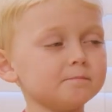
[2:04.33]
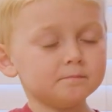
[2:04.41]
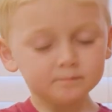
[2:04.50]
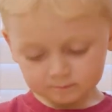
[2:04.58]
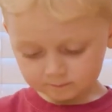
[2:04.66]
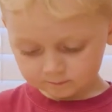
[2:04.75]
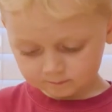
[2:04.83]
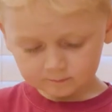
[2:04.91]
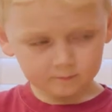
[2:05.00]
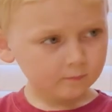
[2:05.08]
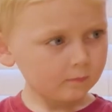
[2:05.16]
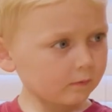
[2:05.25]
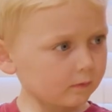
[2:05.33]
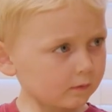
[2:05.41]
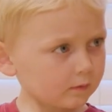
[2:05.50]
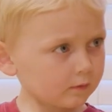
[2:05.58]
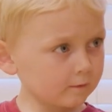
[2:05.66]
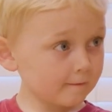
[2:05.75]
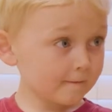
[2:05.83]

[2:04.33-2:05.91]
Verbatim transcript: So how many purple and pink